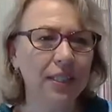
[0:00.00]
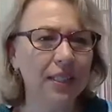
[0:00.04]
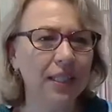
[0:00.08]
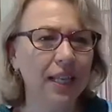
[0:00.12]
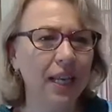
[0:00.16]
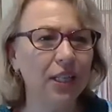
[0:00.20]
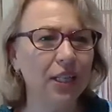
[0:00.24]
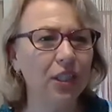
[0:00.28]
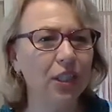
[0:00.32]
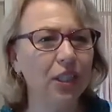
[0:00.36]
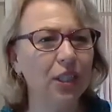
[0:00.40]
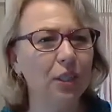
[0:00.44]

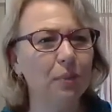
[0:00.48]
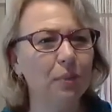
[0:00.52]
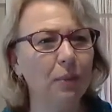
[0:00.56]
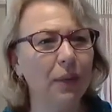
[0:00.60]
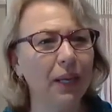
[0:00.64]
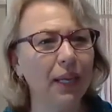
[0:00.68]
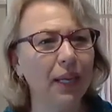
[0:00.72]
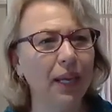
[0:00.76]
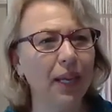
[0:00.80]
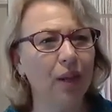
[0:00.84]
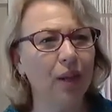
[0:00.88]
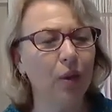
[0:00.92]
discussions
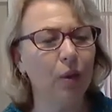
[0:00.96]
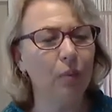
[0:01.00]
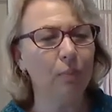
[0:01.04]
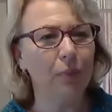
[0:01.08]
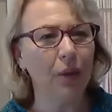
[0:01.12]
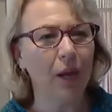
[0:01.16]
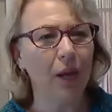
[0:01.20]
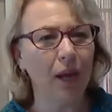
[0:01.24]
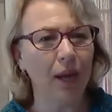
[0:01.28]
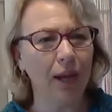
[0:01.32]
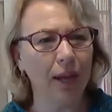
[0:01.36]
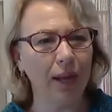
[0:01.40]
being held
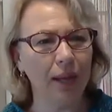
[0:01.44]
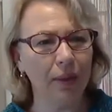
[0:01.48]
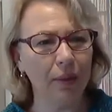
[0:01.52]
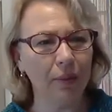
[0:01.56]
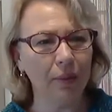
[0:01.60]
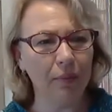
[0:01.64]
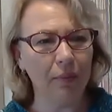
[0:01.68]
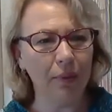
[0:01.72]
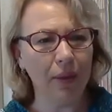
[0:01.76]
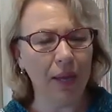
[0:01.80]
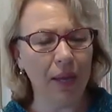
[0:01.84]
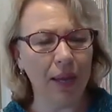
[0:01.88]
by
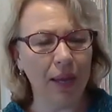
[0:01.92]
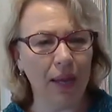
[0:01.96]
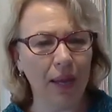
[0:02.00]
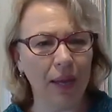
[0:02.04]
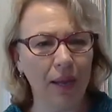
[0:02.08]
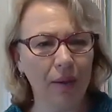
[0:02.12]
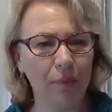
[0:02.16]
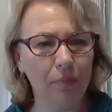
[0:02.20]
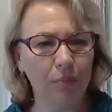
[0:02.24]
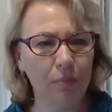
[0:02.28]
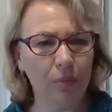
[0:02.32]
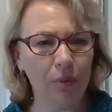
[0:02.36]

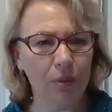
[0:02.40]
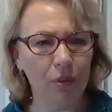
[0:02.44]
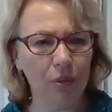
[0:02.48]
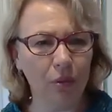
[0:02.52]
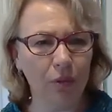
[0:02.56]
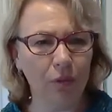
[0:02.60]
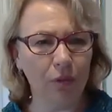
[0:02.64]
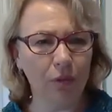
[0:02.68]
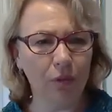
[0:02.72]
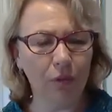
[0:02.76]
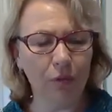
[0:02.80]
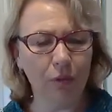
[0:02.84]
sort
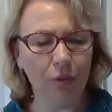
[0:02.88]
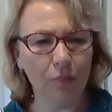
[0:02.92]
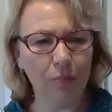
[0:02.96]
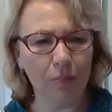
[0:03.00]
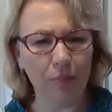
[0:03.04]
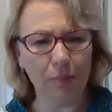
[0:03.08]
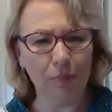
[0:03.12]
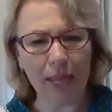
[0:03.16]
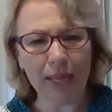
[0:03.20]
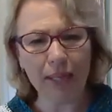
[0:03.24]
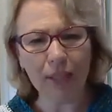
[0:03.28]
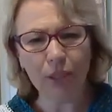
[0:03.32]
of
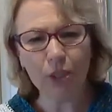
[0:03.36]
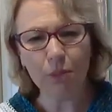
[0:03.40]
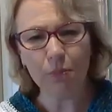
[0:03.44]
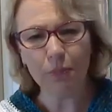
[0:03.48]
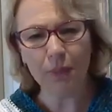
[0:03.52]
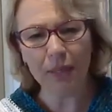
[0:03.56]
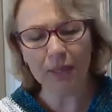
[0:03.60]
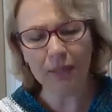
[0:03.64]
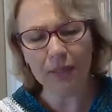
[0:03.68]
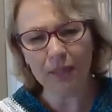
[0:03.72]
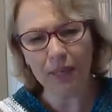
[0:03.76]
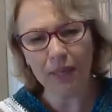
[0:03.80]

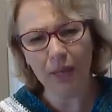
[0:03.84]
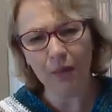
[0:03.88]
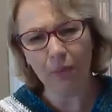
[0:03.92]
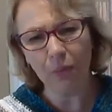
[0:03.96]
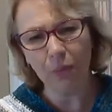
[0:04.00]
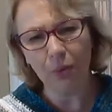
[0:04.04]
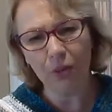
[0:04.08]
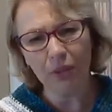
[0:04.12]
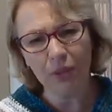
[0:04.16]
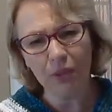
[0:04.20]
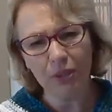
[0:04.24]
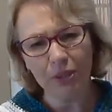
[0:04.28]
management at
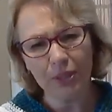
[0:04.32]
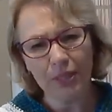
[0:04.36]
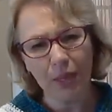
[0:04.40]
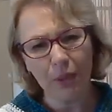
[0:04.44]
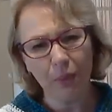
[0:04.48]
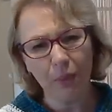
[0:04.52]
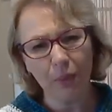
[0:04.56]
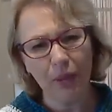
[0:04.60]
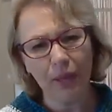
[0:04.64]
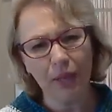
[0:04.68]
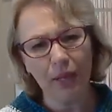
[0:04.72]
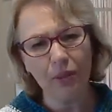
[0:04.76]
Water New
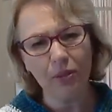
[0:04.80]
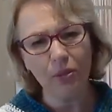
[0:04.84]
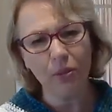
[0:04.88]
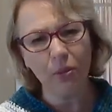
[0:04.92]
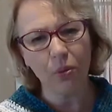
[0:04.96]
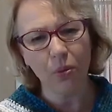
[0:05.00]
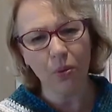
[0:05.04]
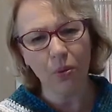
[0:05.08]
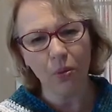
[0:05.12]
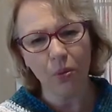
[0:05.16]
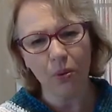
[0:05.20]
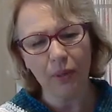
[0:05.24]
South Wales,
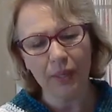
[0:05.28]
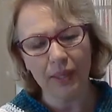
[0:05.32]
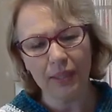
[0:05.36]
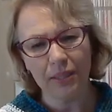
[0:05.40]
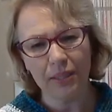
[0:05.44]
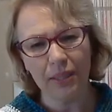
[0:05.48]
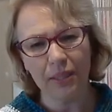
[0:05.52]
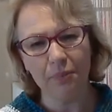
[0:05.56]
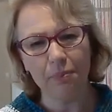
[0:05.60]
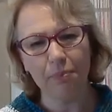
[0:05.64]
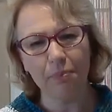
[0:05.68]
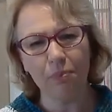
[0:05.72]
or
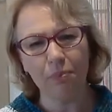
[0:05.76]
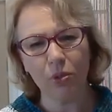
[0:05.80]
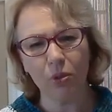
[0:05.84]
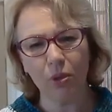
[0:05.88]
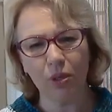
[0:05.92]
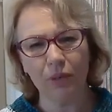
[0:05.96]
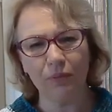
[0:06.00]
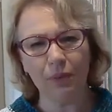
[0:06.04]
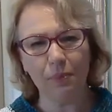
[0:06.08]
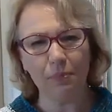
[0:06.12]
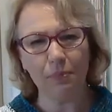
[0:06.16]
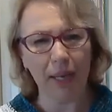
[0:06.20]
is it
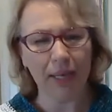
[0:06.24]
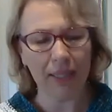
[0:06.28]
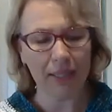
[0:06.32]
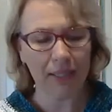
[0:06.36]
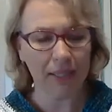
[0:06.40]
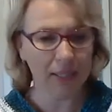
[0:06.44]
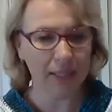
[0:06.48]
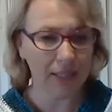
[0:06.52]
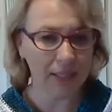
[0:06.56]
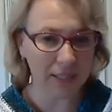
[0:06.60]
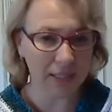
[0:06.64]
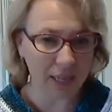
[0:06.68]
sort of amongst
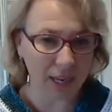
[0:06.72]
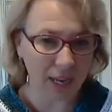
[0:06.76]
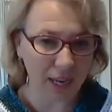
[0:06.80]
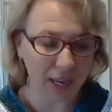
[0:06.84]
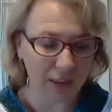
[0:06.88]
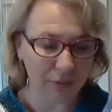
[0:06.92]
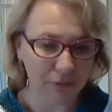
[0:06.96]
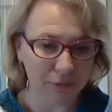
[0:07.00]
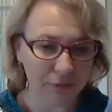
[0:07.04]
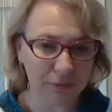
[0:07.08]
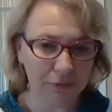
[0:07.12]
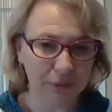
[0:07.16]
the
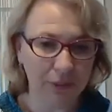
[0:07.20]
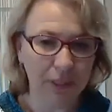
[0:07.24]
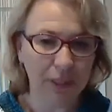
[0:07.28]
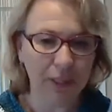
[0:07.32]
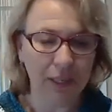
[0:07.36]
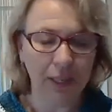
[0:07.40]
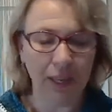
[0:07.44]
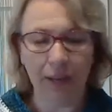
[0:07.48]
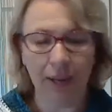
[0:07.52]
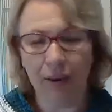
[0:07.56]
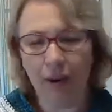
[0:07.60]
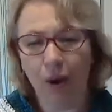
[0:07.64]
staff
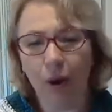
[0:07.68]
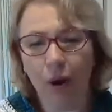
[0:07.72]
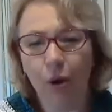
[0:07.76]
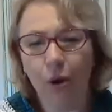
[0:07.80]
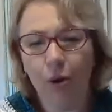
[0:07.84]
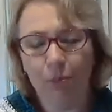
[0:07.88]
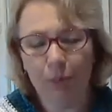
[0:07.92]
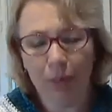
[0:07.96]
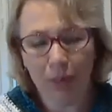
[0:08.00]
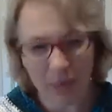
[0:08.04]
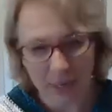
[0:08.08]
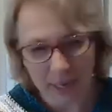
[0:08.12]
at
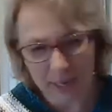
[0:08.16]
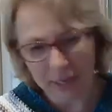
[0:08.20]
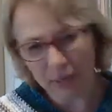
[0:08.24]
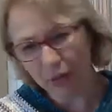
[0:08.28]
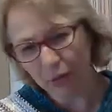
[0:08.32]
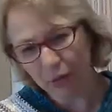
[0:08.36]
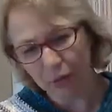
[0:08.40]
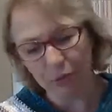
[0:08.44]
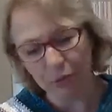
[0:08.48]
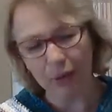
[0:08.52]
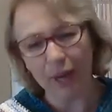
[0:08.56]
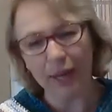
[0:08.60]
home and
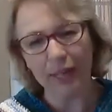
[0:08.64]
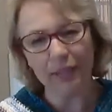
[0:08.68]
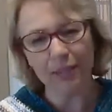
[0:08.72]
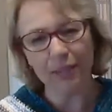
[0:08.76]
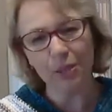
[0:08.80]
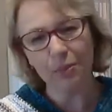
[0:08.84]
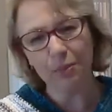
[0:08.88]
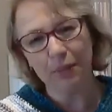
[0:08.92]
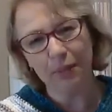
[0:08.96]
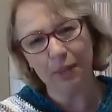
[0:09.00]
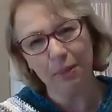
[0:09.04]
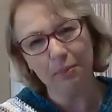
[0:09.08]
on the
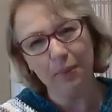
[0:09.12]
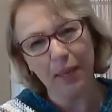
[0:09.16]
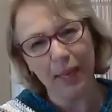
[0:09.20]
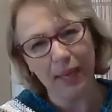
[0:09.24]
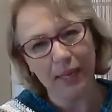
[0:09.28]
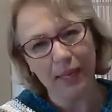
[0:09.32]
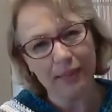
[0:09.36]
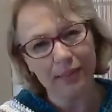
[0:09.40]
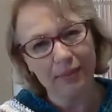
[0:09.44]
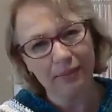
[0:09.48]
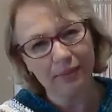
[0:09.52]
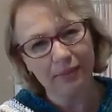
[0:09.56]
runs with your
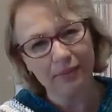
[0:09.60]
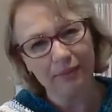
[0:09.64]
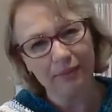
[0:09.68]
mate?